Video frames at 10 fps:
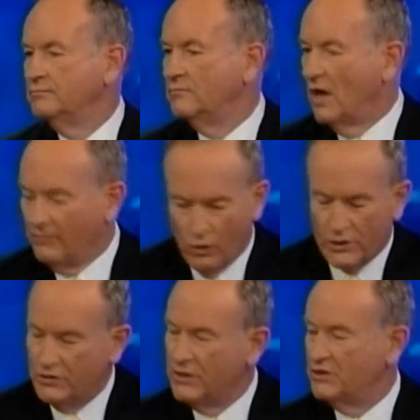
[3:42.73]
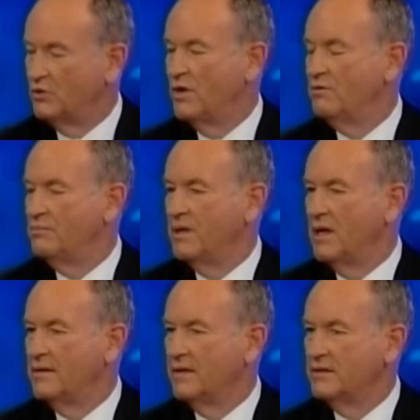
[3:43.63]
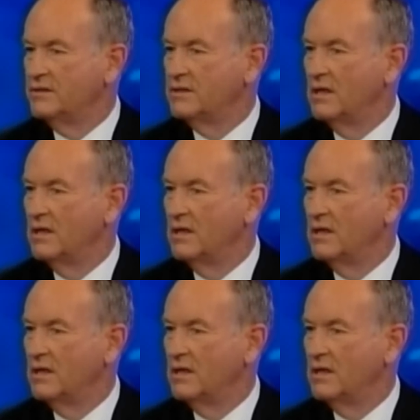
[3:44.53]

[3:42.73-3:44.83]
of course, you disagree with me on this.